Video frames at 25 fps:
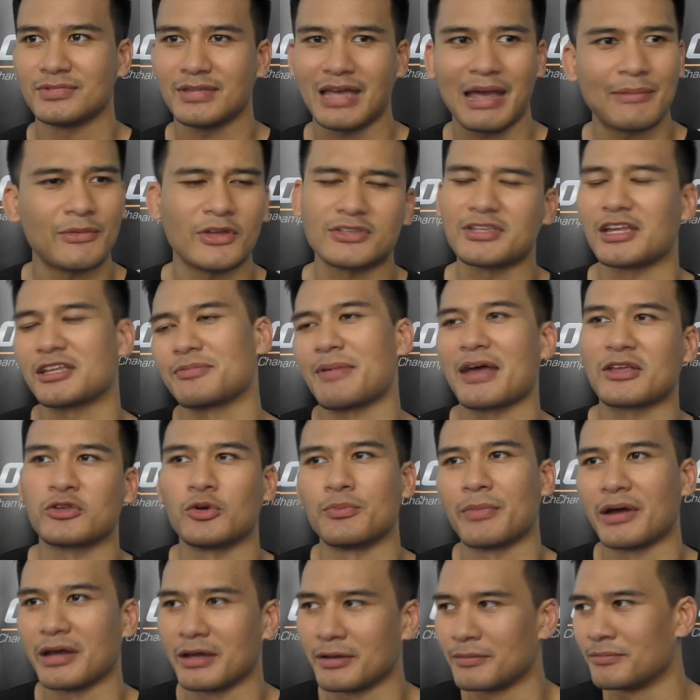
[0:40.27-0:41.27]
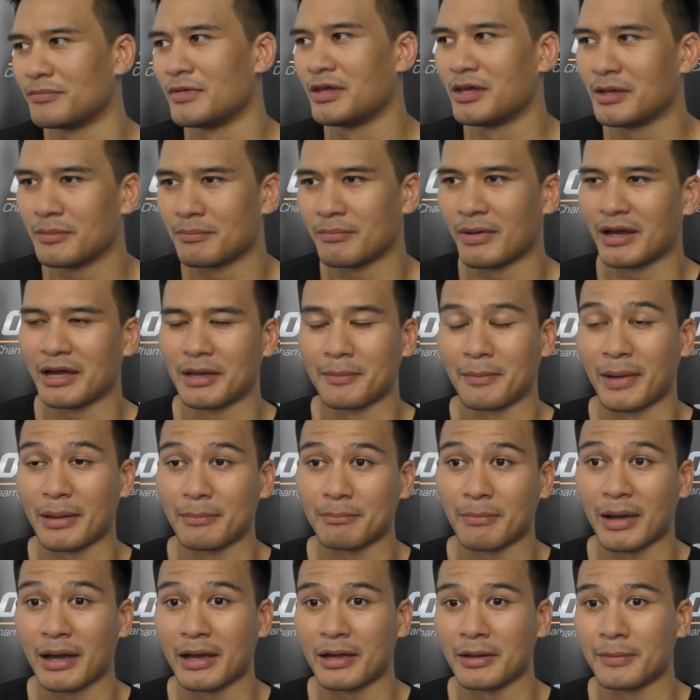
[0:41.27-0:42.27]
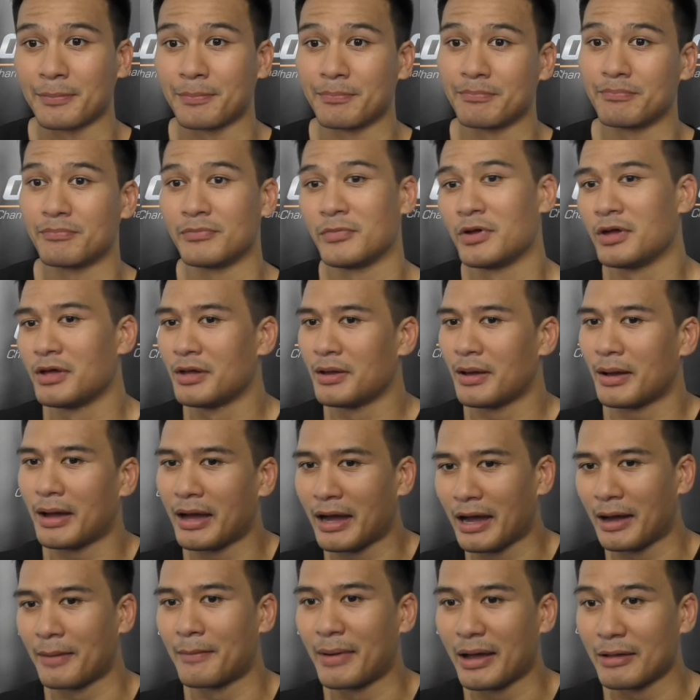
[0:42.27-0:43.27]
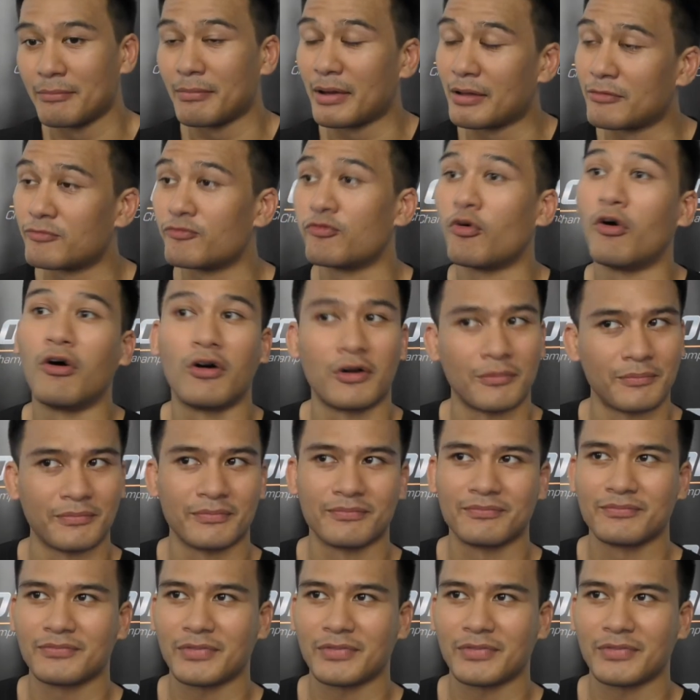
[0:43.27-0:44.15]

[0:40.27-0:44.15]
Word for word: I'm not just back to my my my my, uh, my, my form.